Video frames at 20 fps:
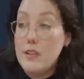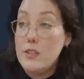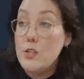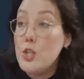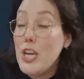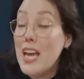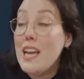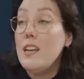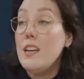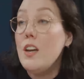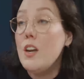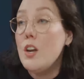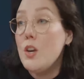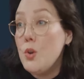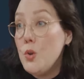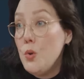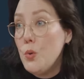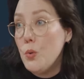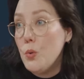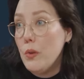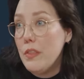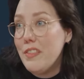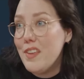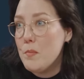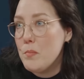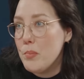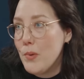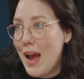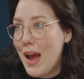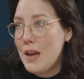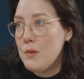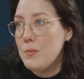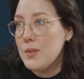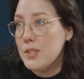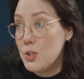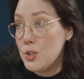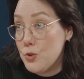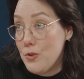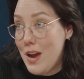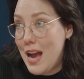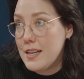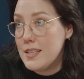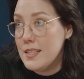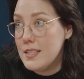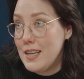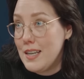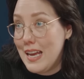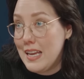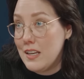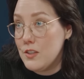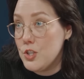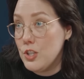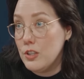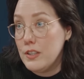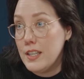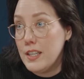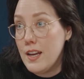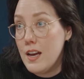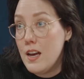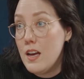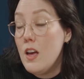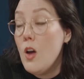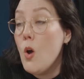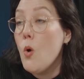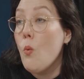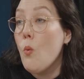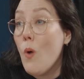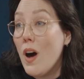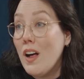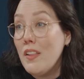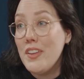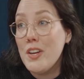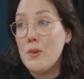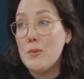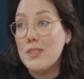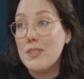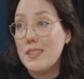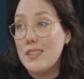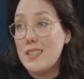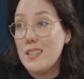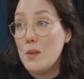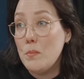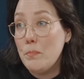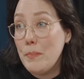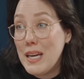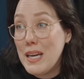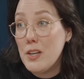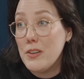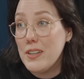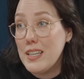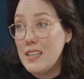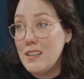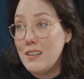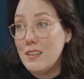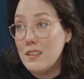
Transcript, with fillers: Jen knew that Brad was attracted to Angelina while they were still married.